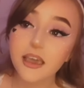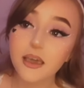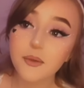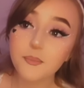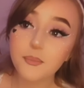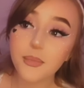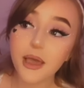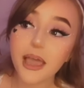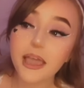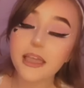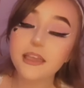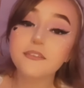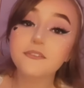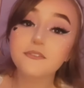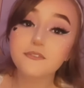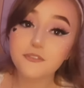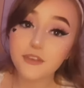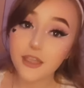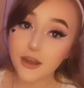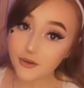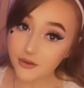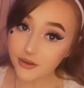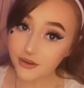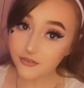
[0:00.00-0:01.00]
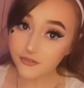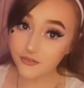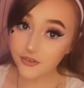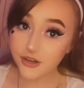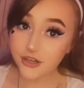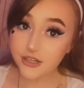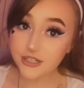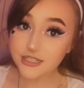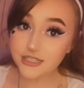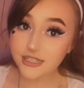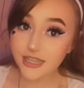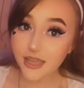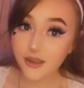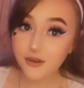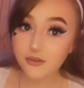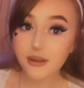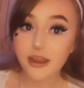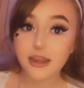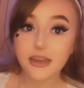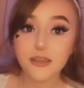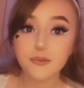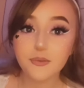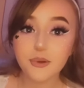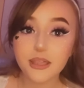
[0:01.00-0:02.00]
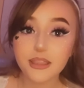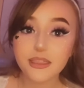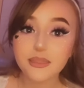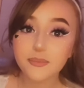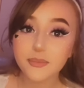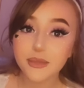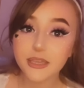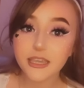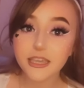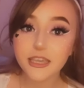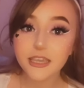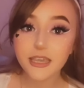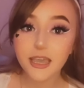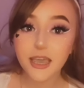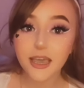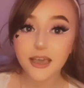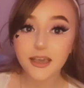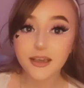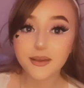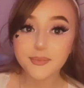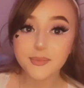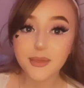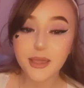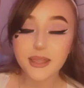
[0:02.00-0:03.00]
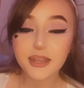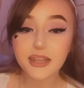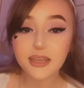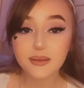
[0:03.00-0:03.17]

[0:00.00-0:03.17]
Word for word: my very first get ready with me um, and